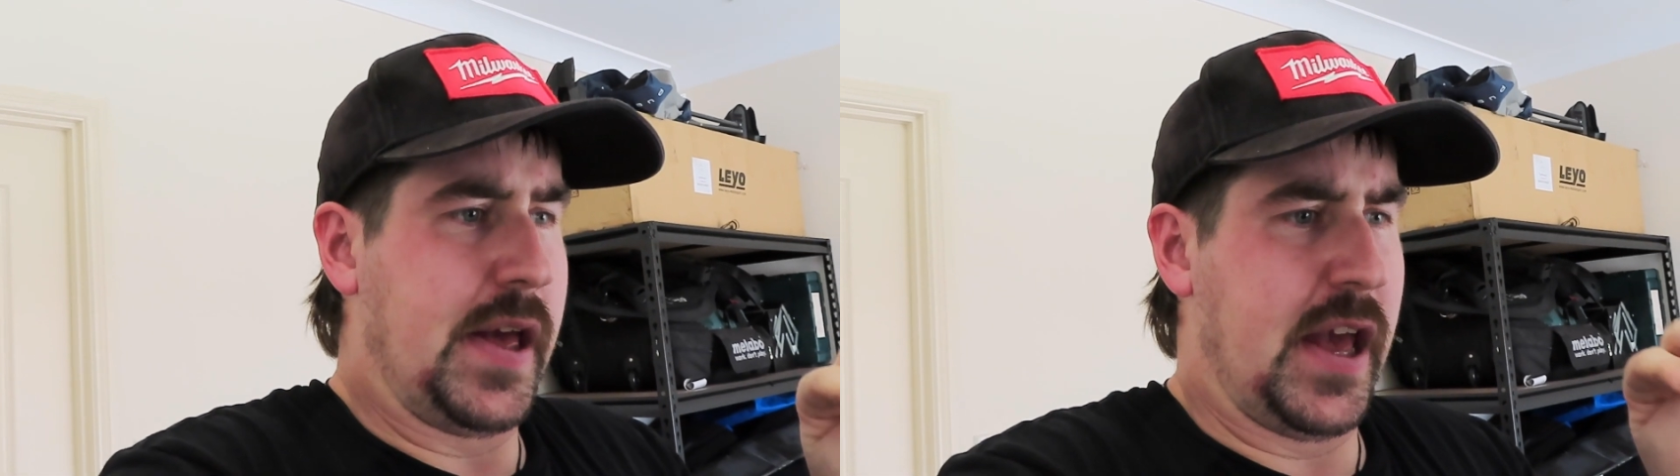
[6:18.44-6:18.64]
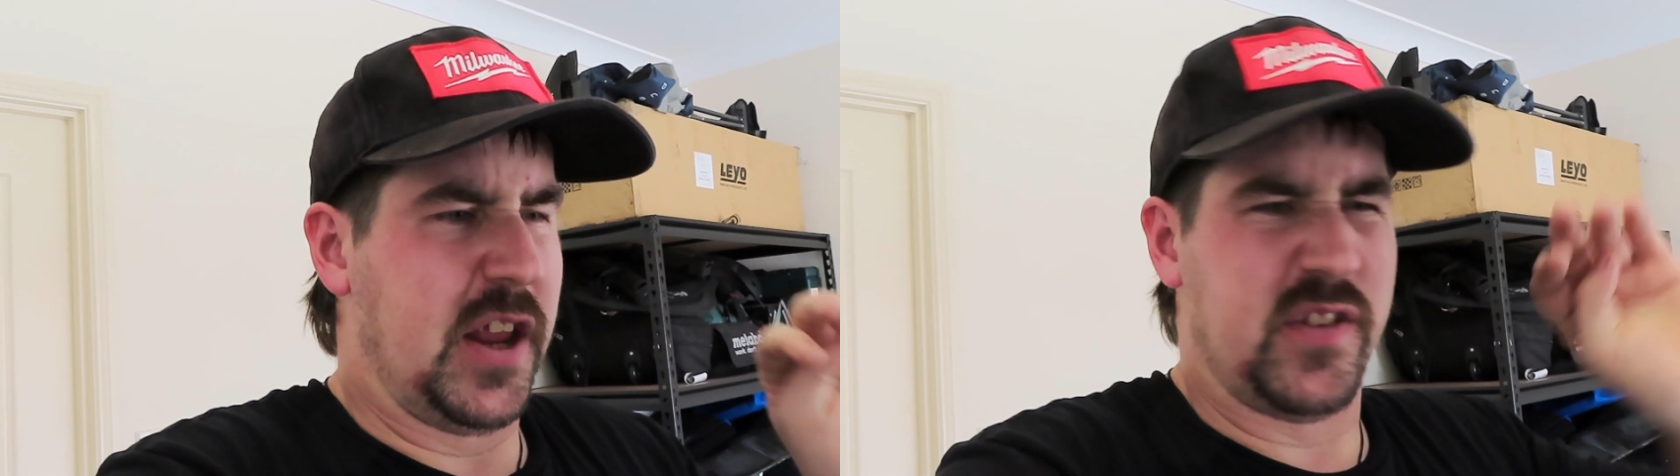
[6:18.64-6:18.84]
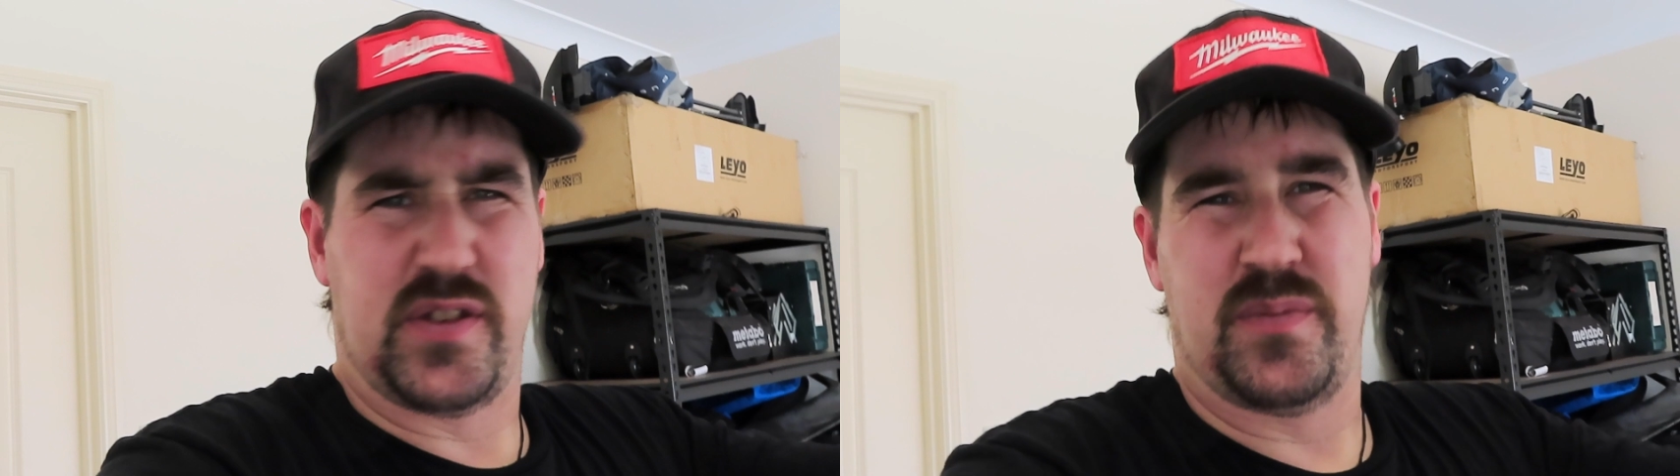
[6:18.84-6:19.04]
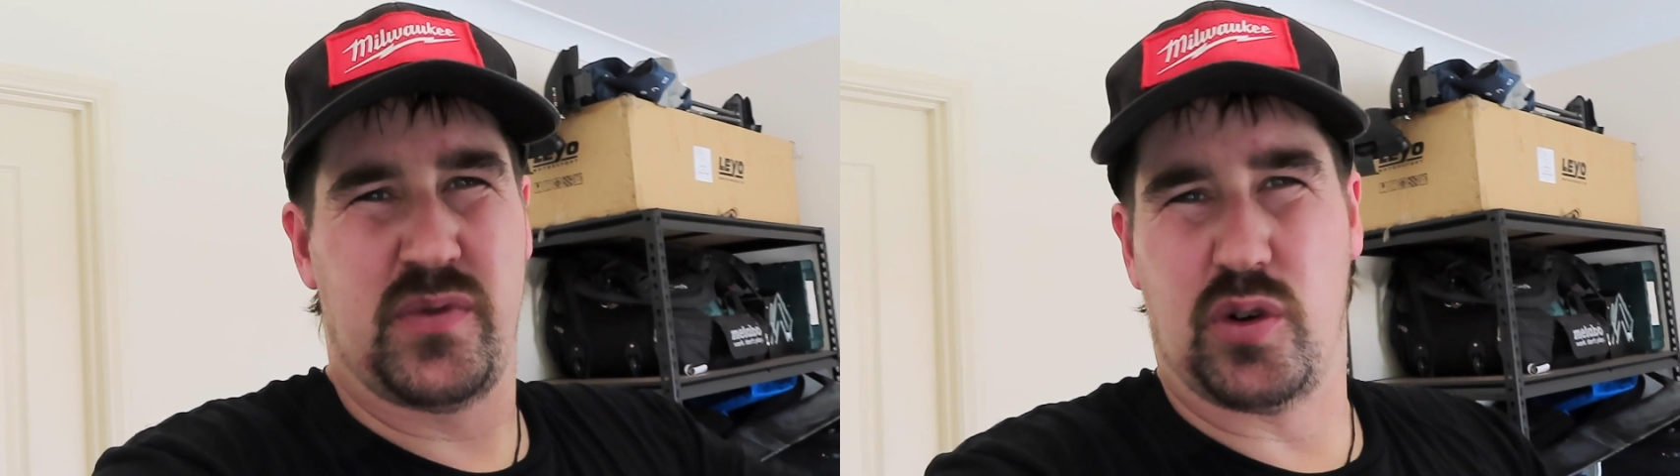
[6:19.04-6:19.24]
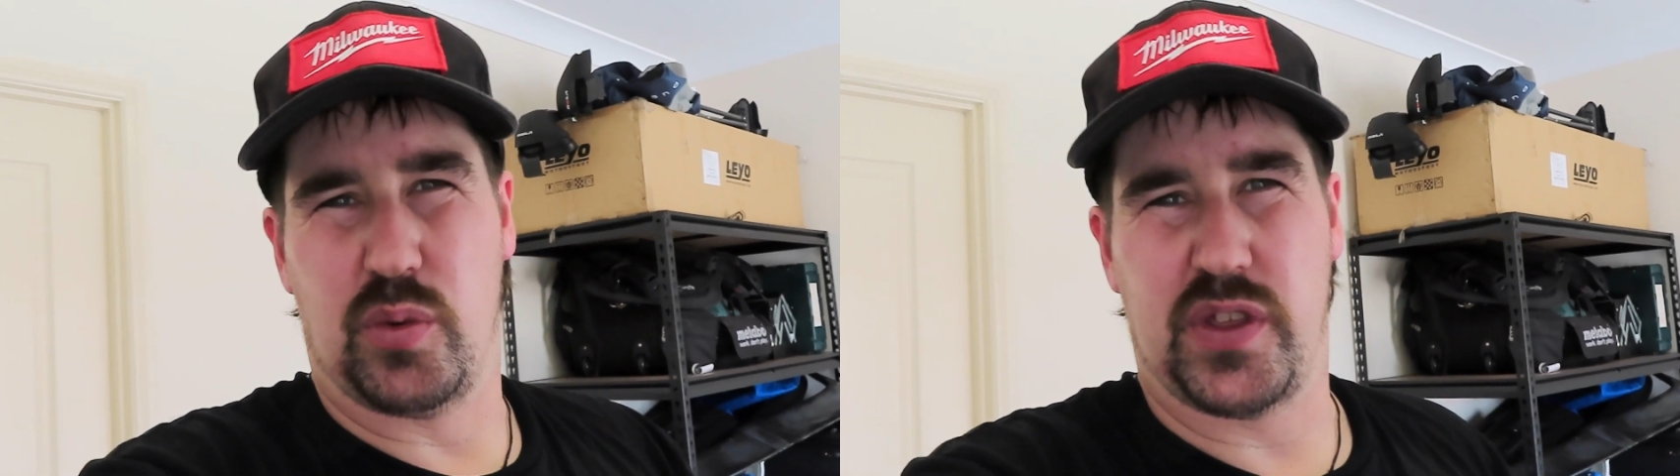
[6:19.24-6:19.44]
And
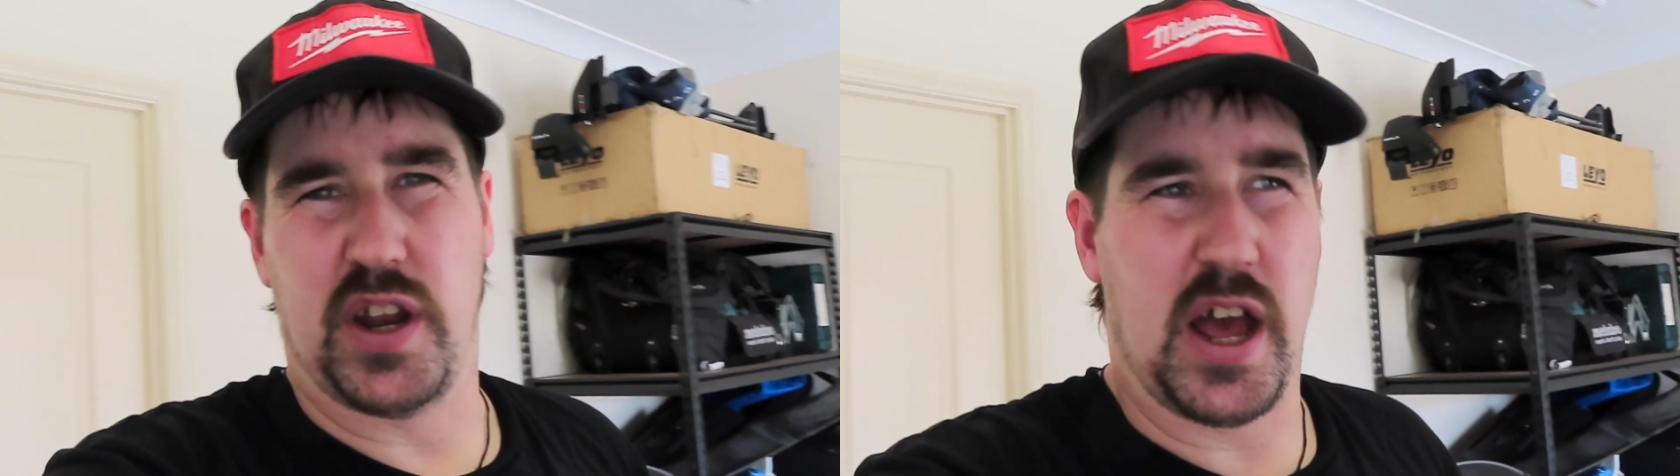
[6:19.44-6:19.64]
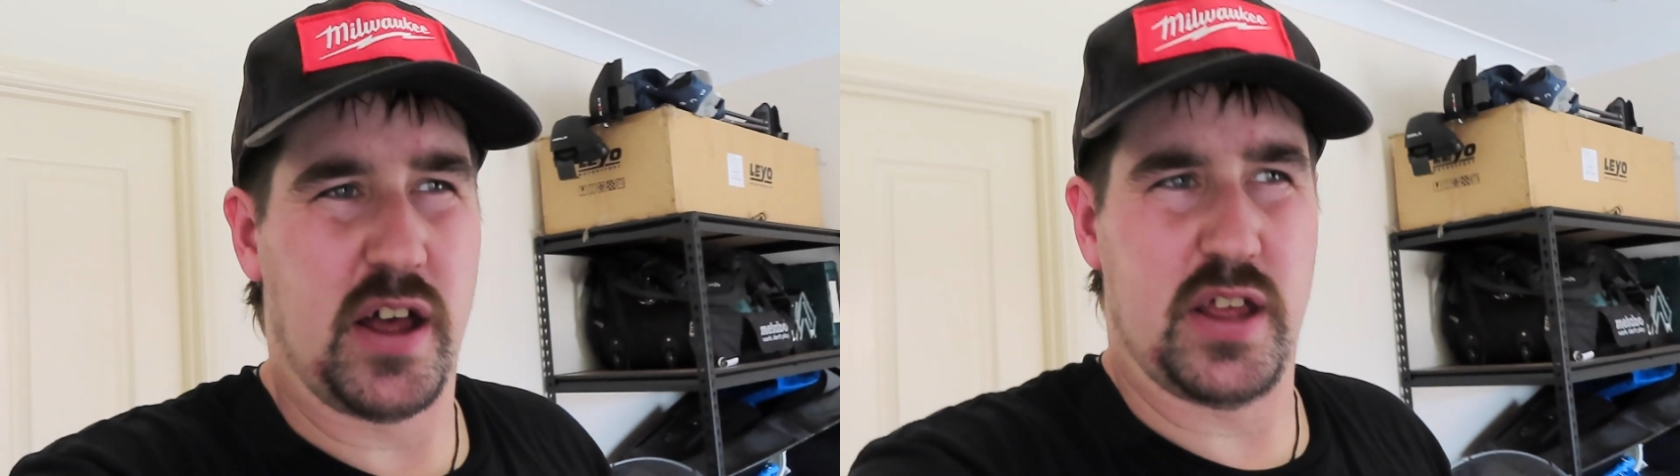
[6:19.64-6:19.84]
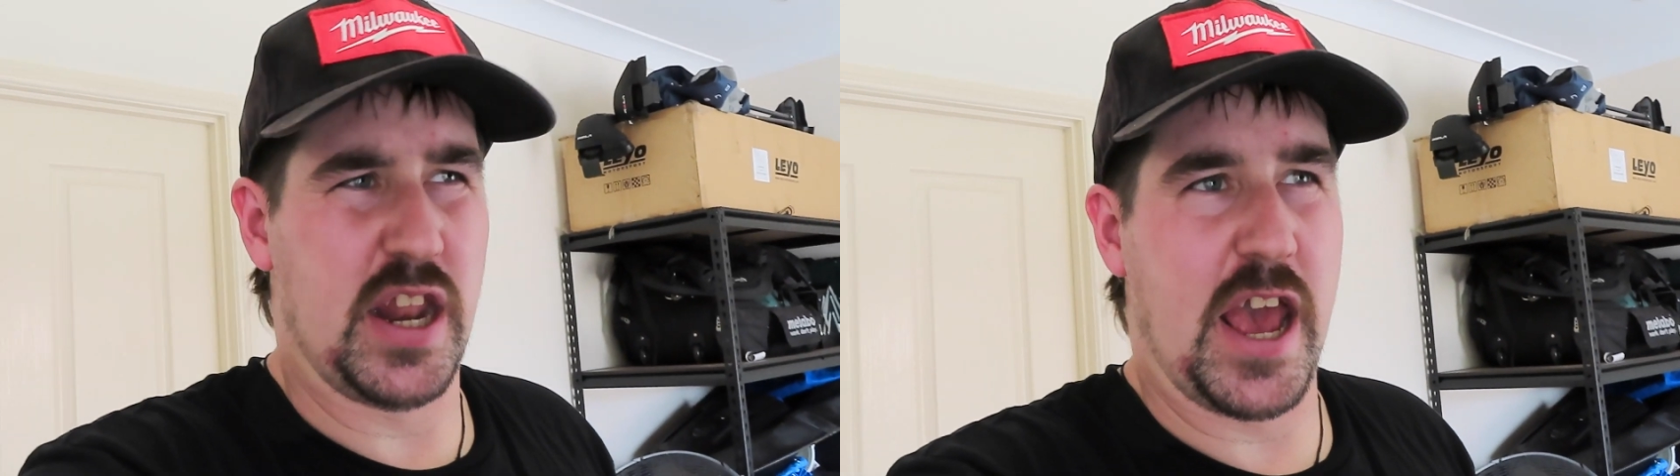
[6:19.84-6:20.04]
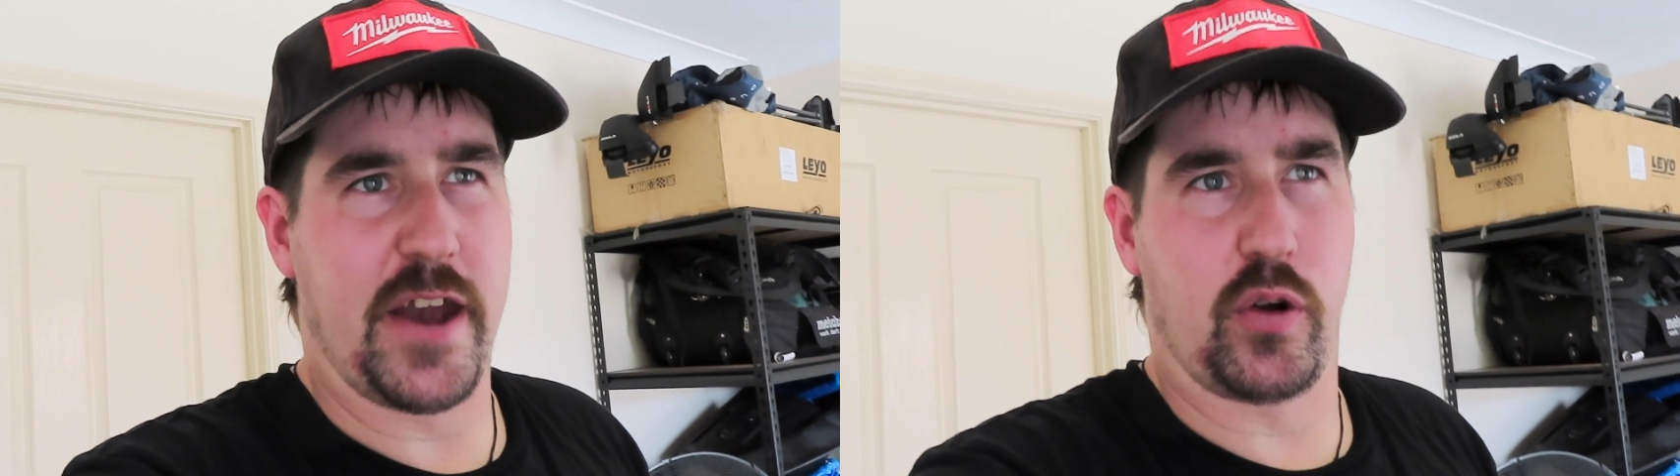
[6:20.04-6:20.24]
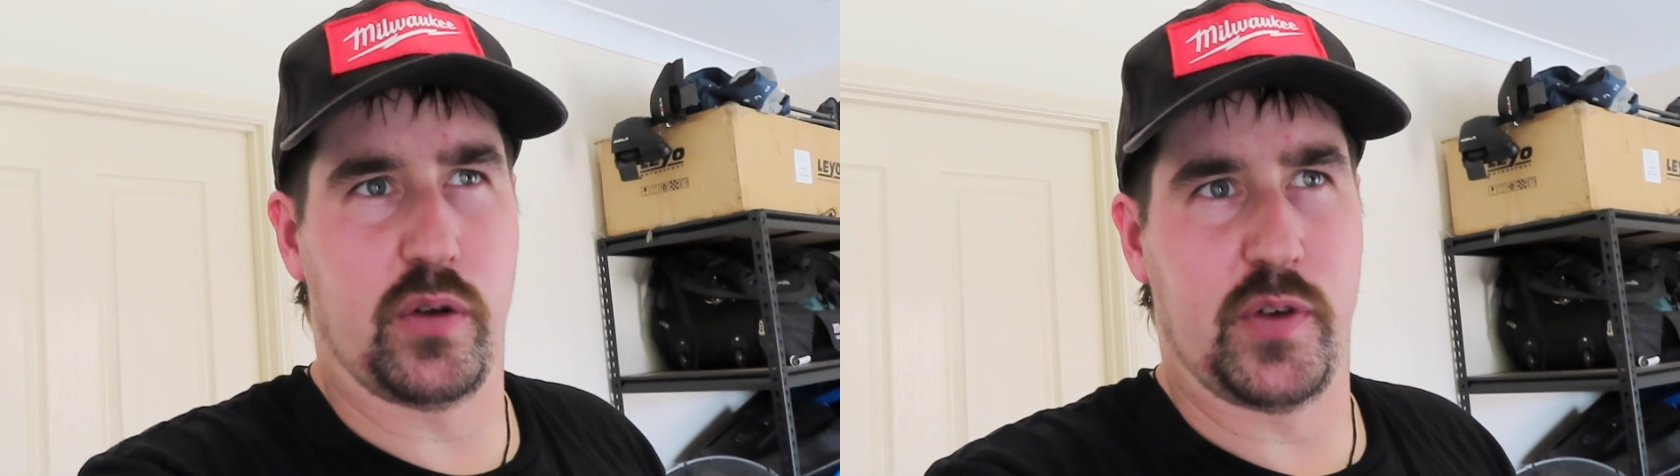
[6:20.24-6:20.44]
sort of within an
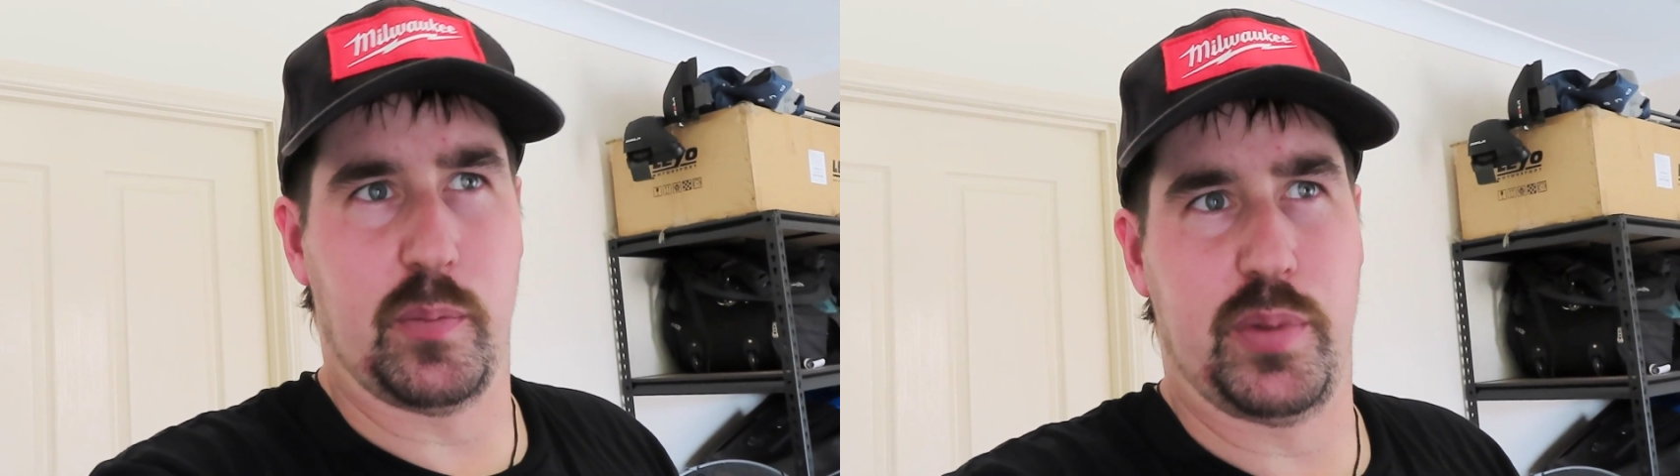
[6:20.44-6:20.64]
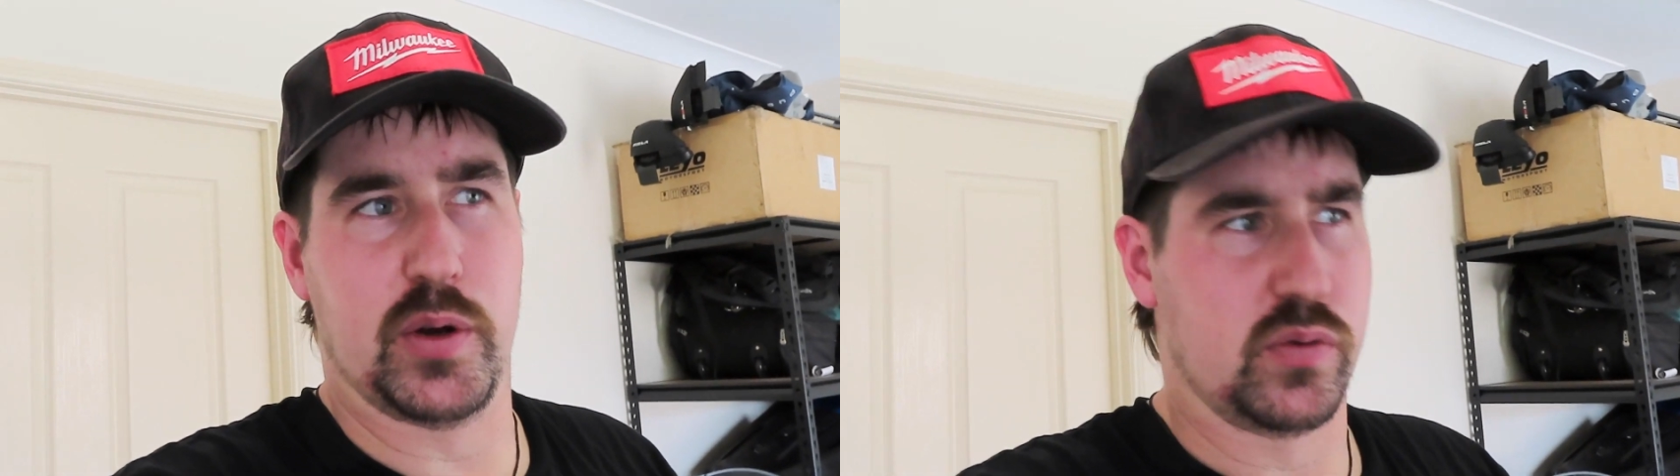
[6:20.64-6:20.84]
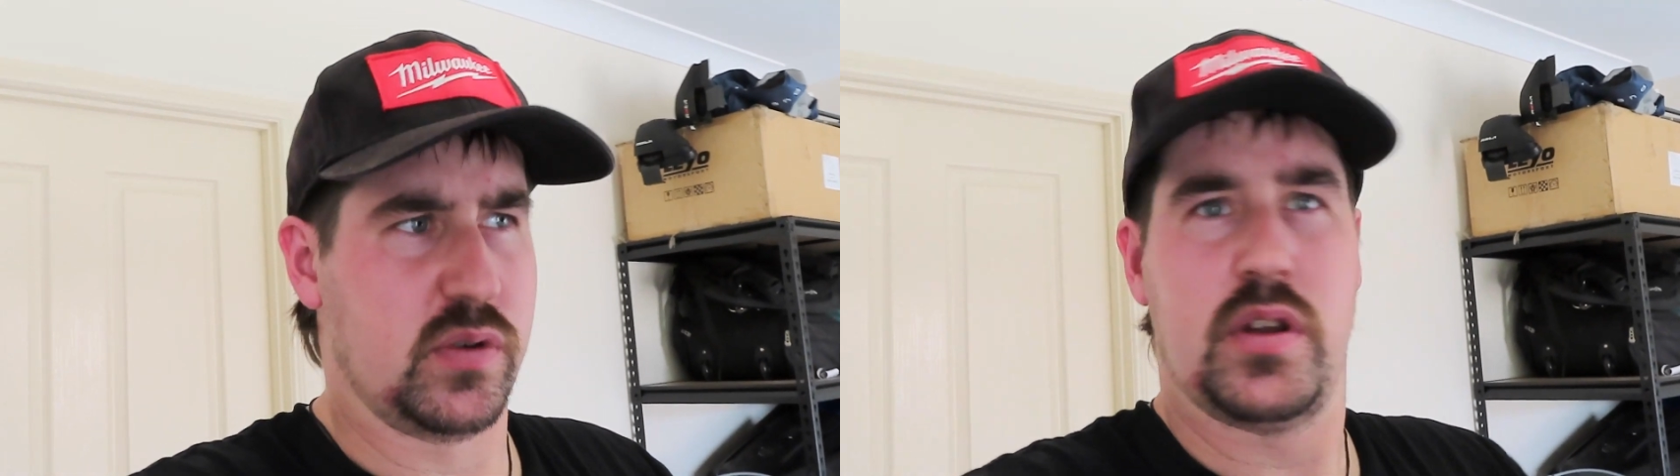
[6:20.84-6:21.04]
hour of it built,